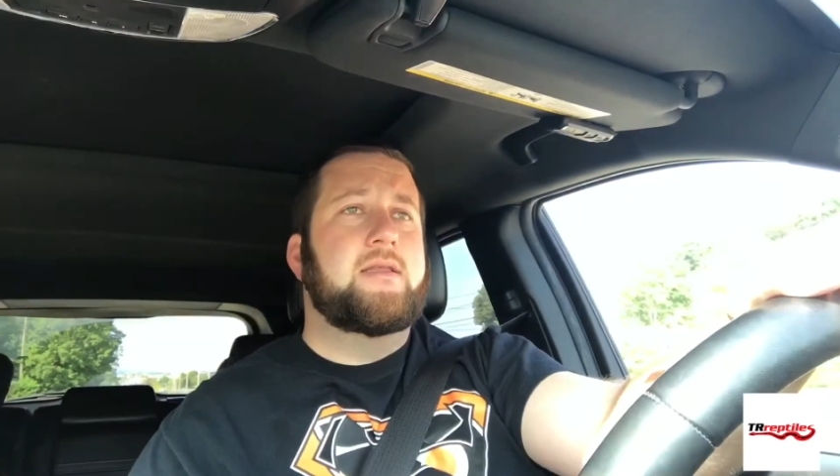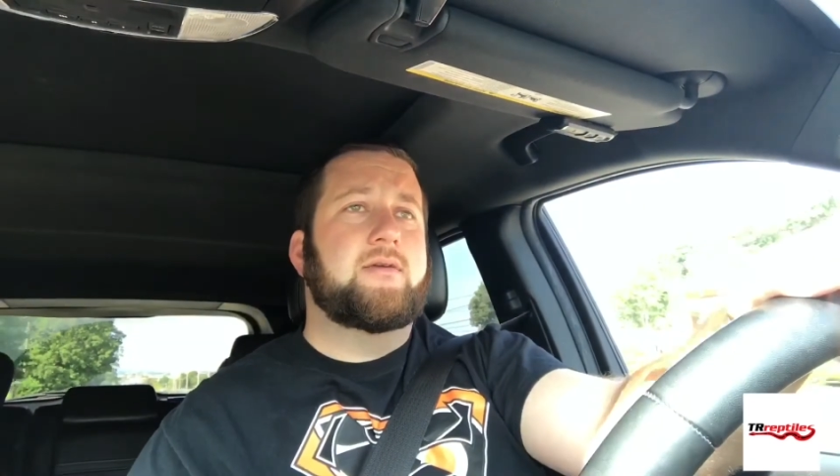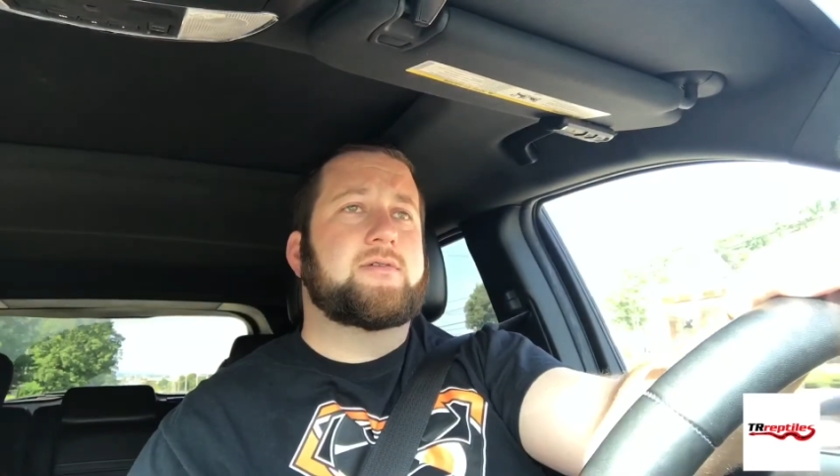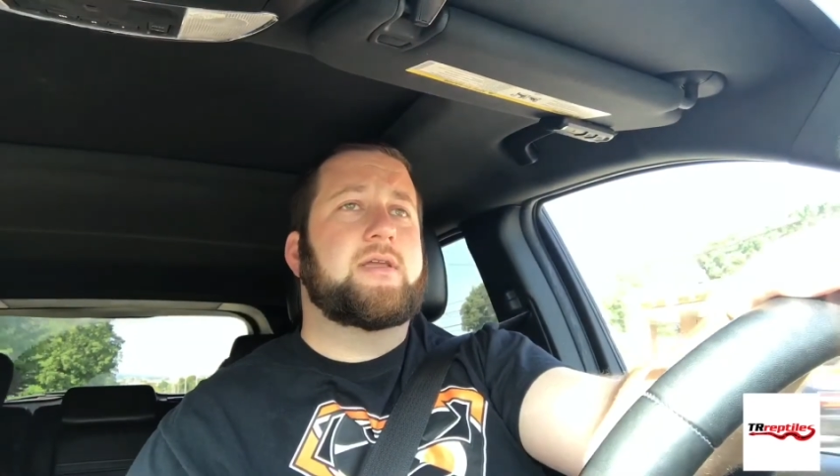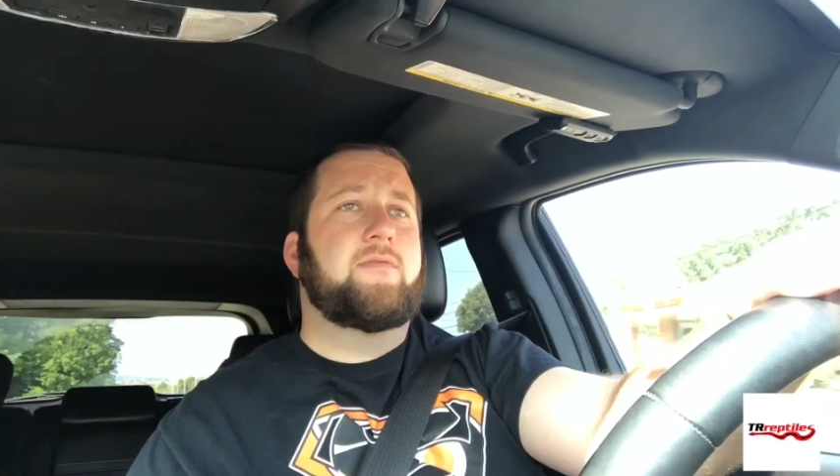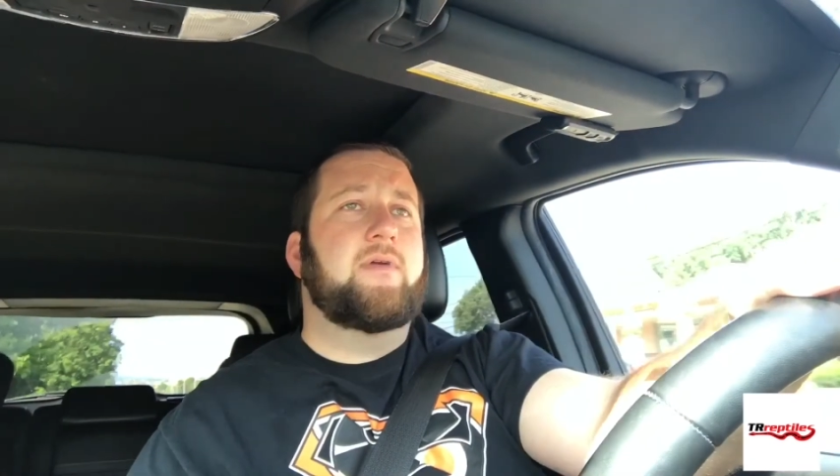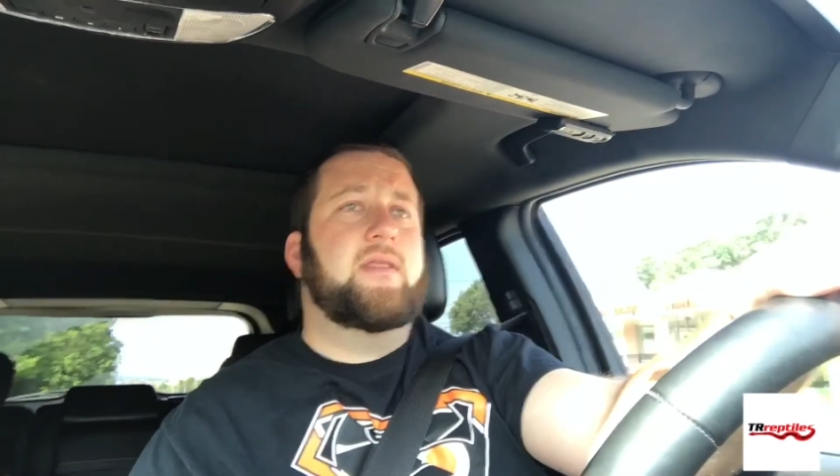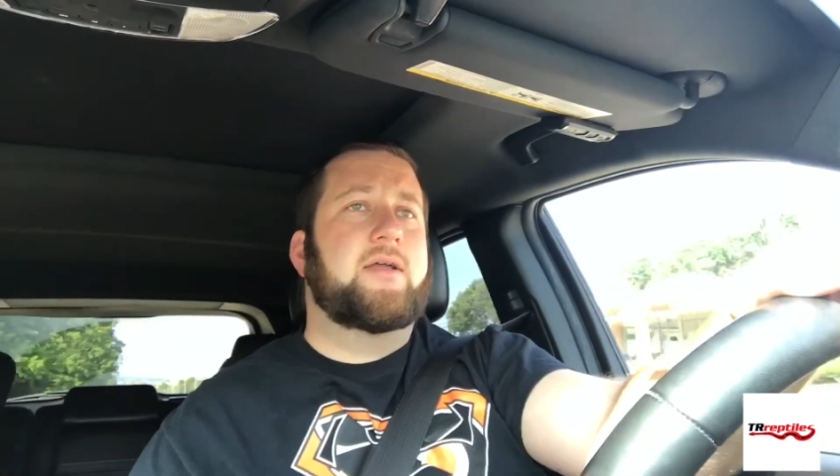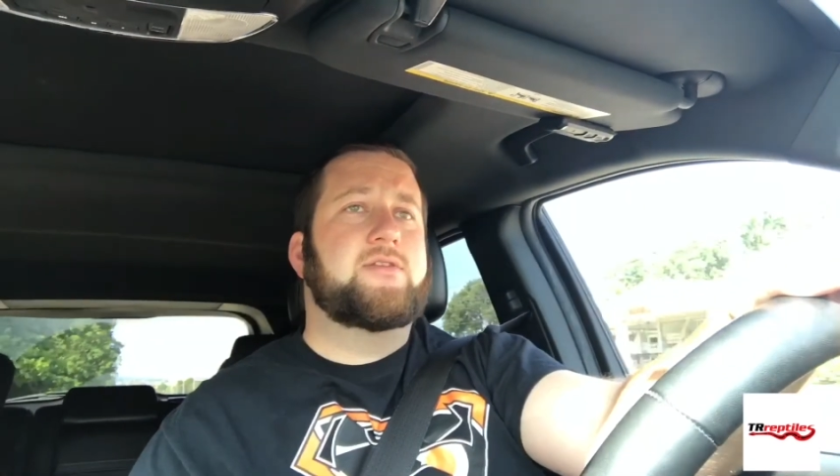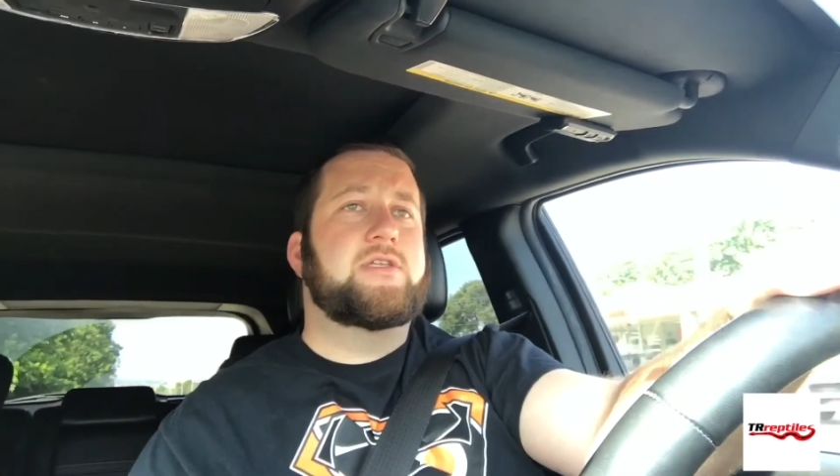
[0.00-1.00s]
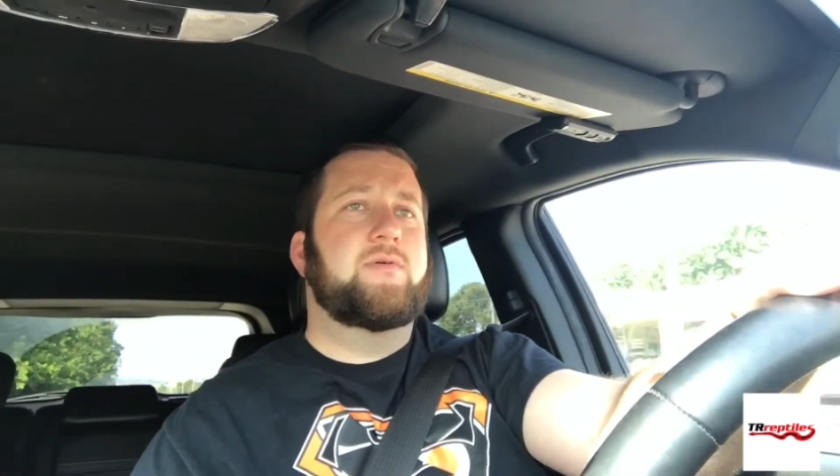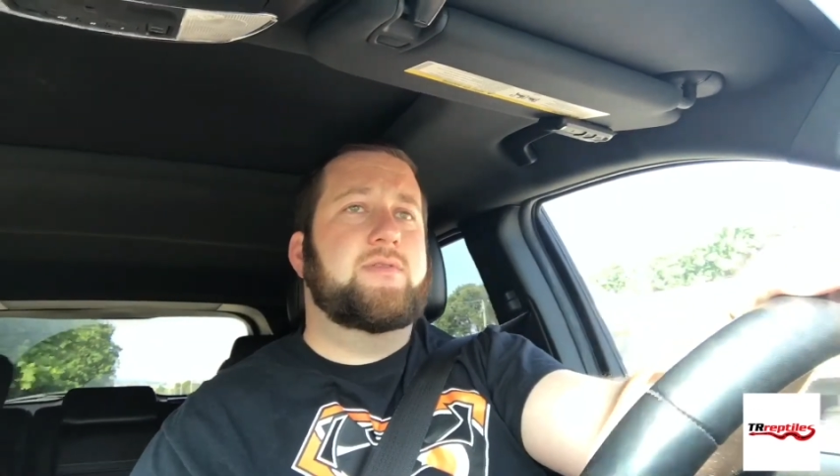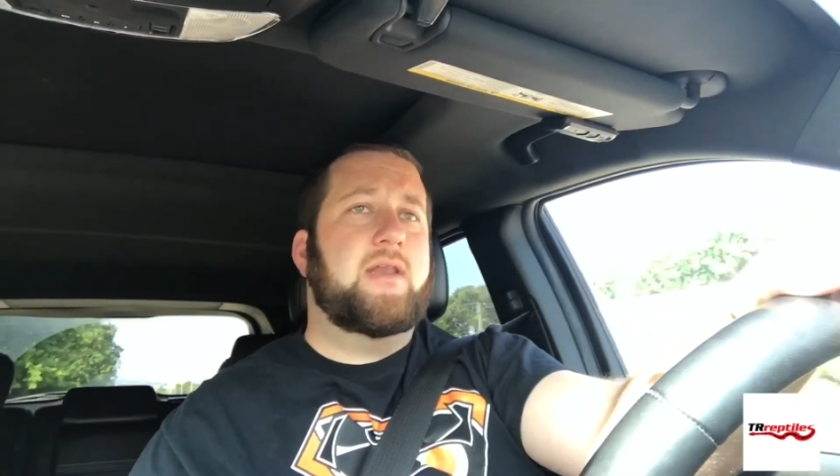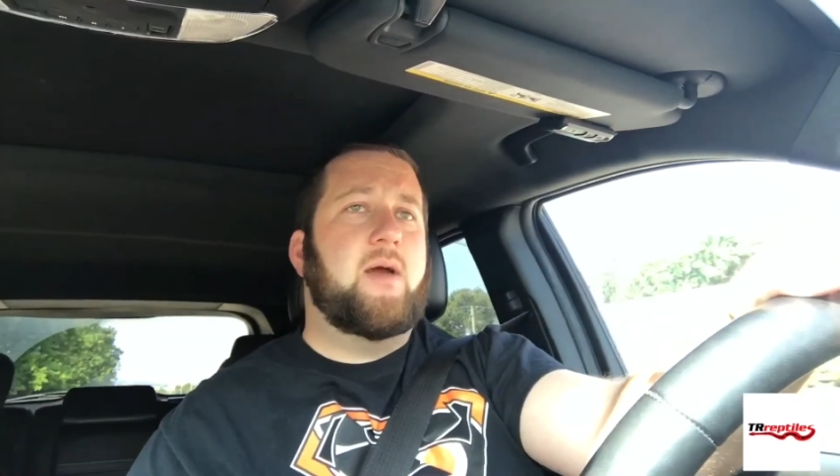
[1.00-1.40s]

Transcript: definitely a lot to do with it.